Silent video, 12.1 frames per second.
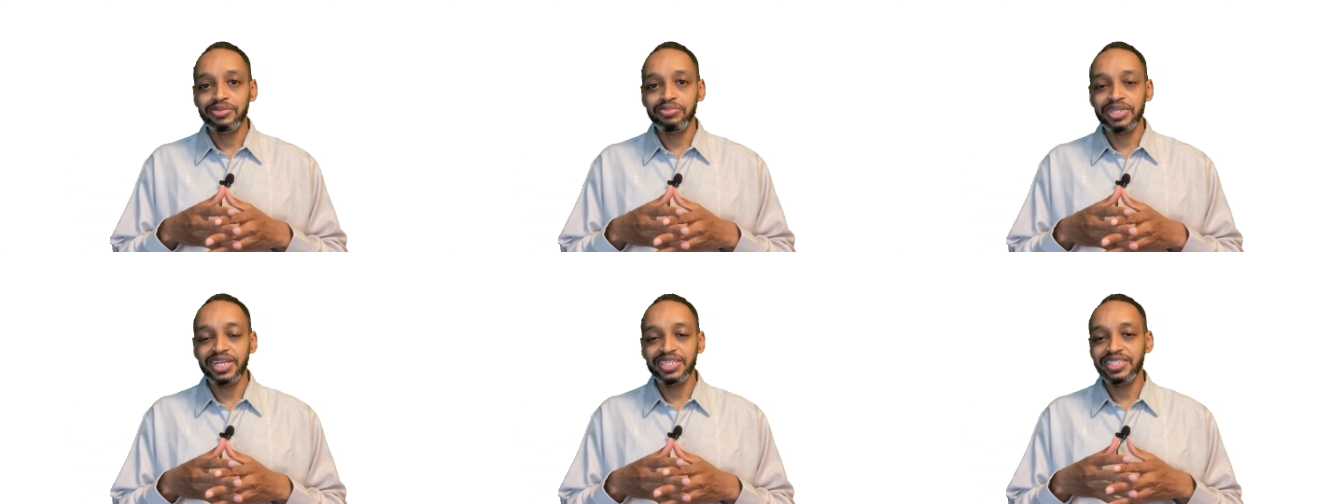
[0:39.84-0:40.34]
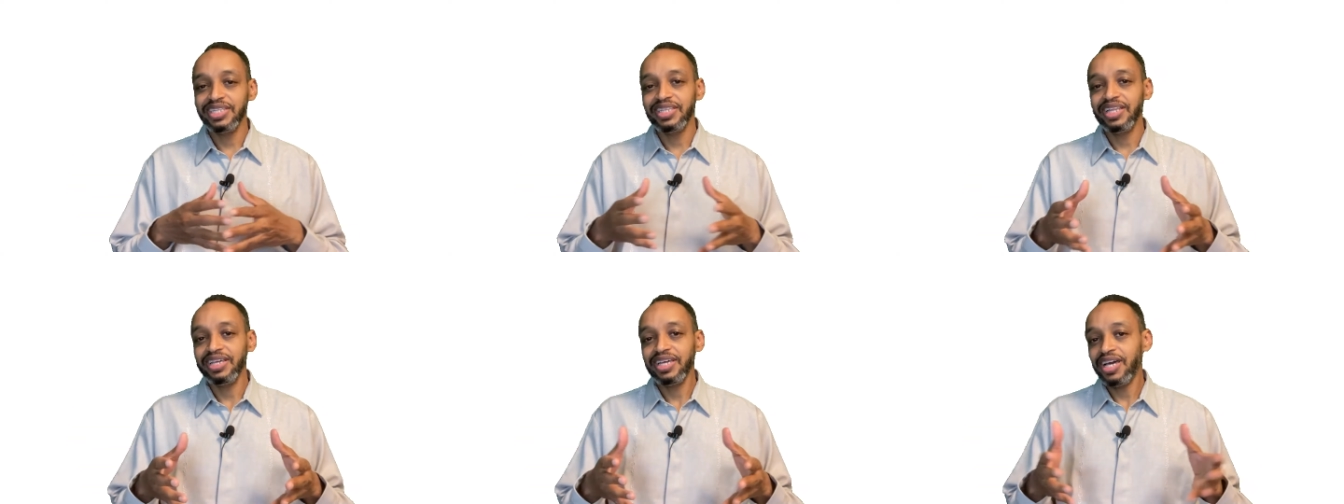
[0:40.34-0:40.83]
But actually
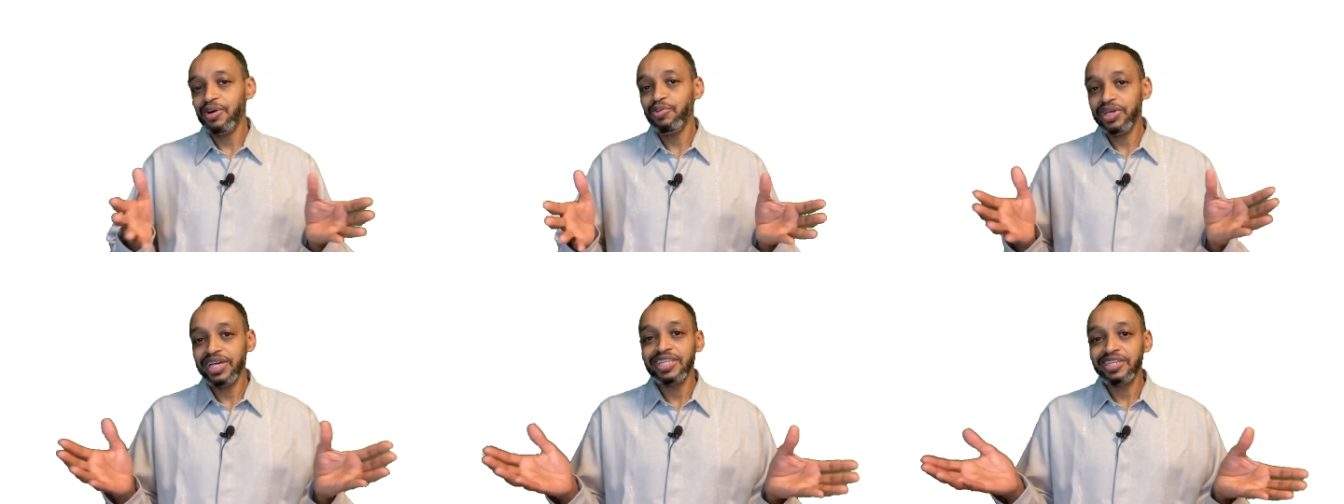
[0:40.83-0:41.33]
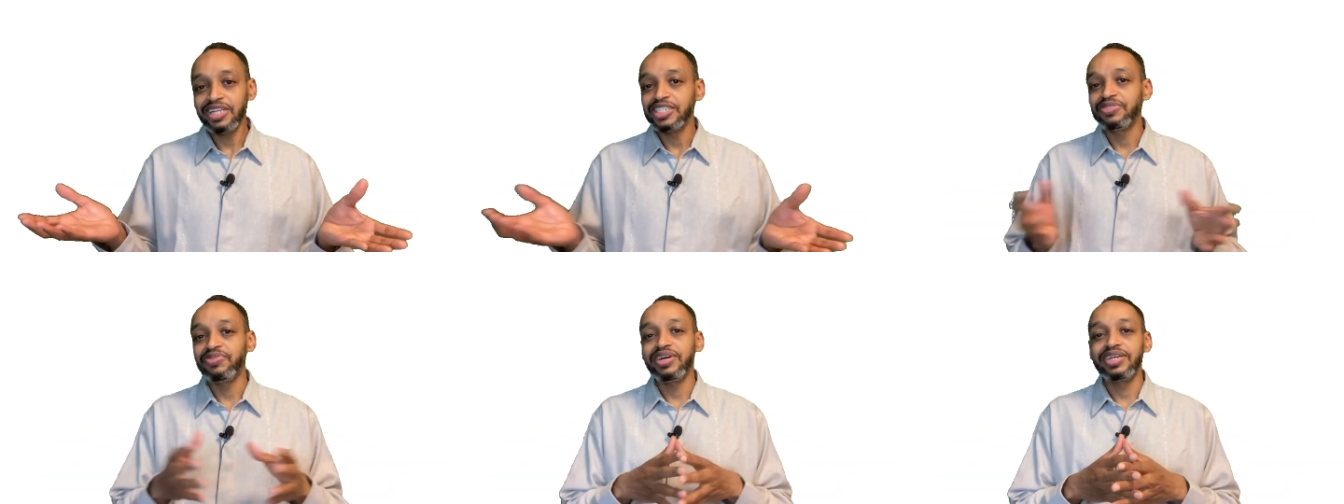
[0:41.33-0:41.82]
like how we can
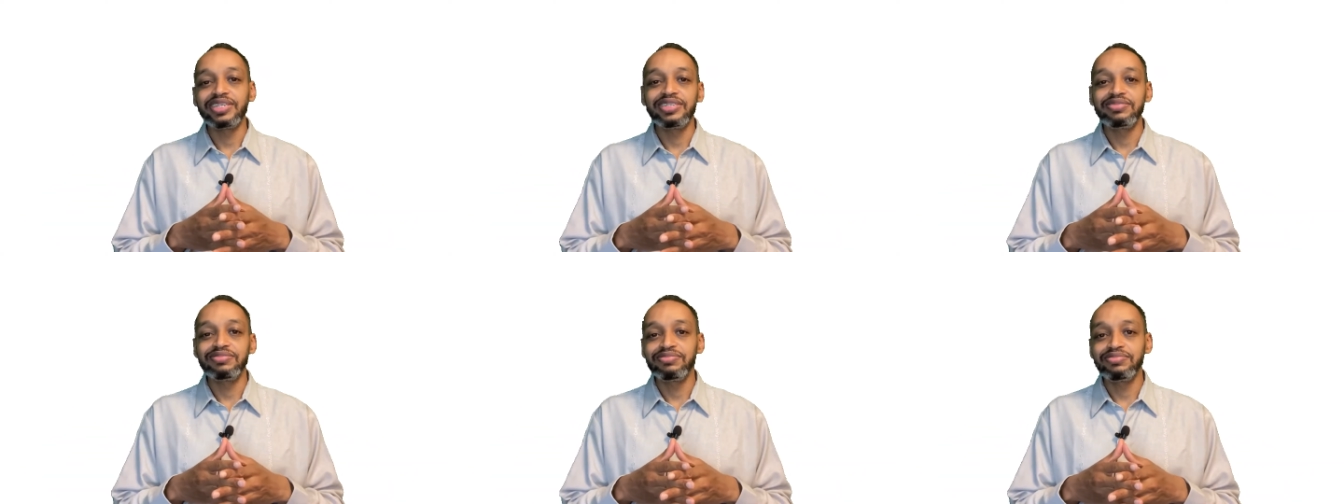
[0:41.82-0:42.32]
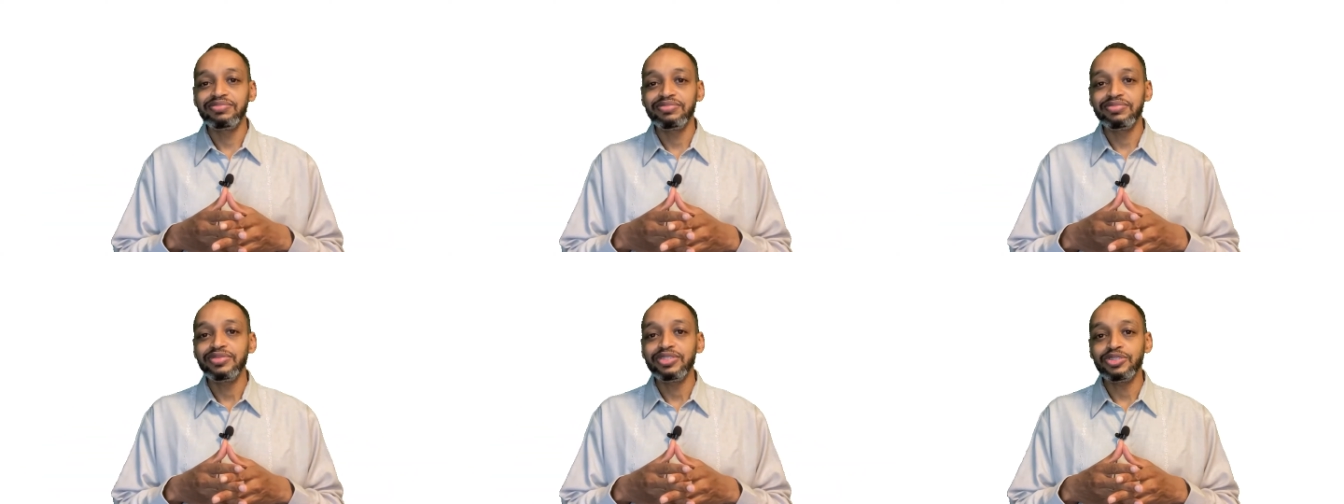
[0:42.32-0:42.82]
classify
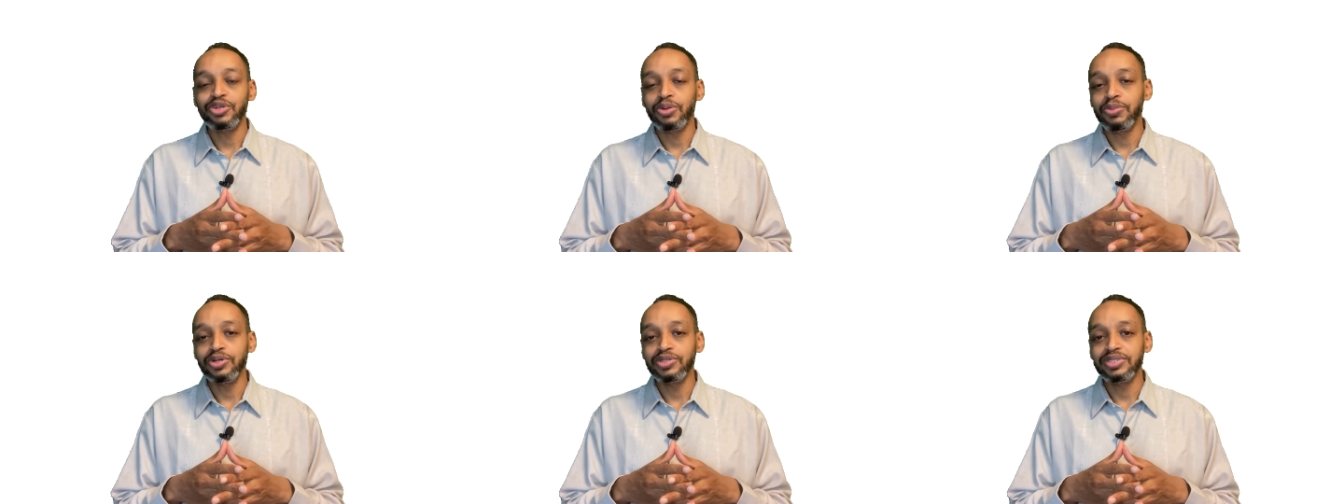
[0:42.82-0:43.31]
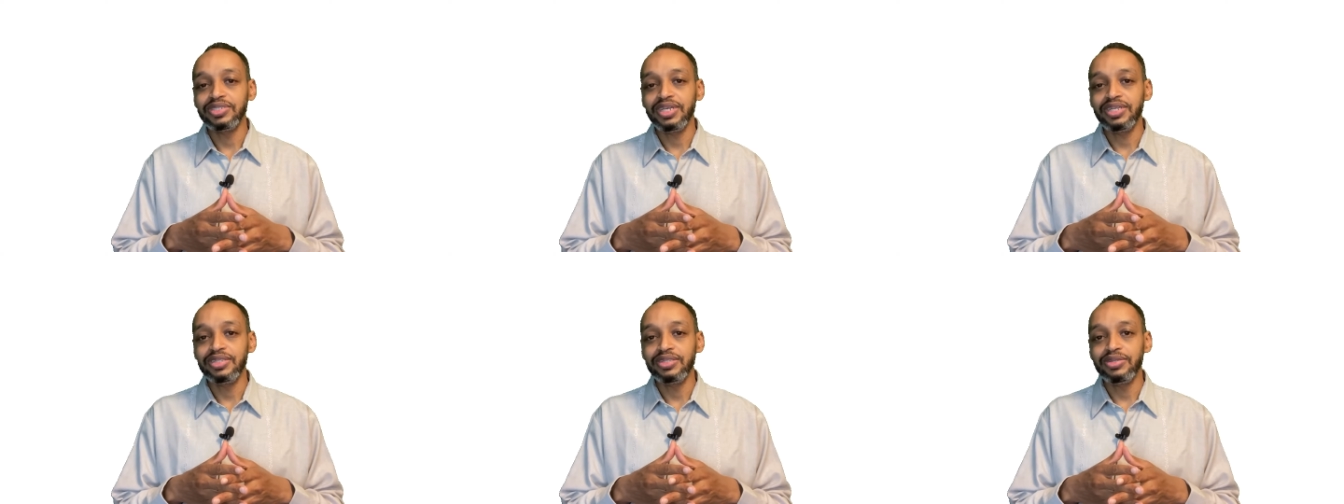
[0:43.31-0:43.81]
the robots
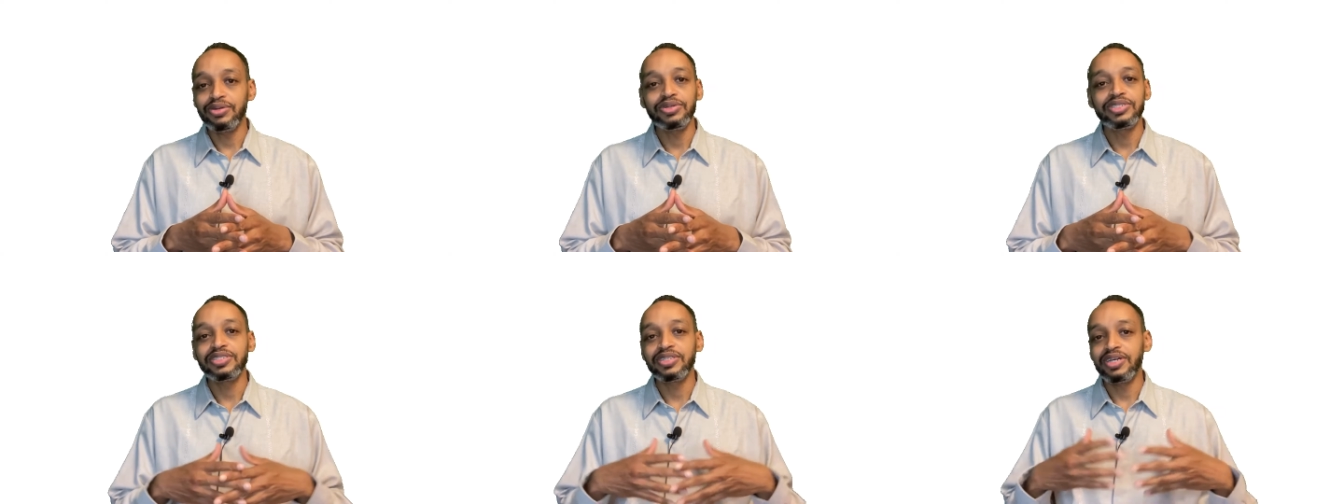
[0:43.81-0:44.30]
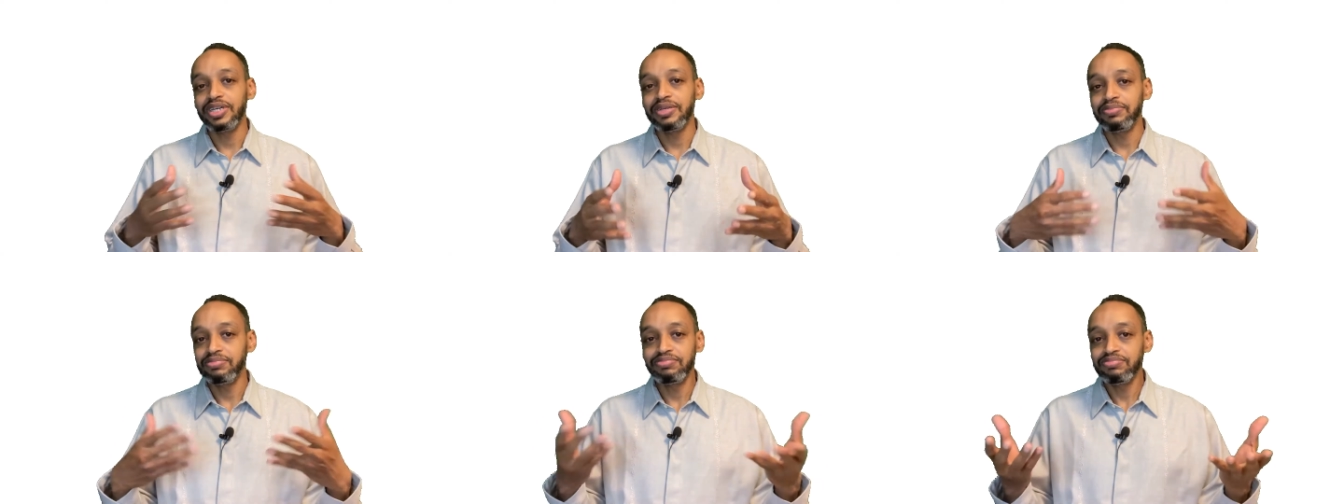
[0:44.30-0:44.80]
and know its type,